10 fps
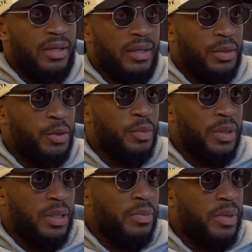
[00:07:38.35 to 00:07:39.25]
then you'll
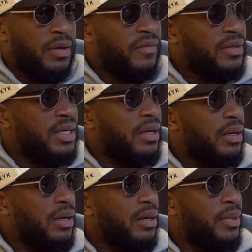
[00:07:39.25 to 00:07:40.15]
be a better
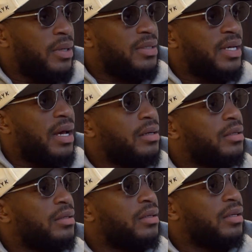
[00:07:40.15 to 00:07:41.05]

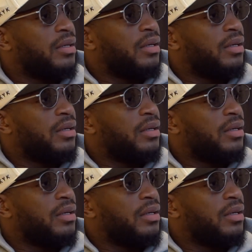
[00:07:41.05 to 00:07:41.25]
tackler.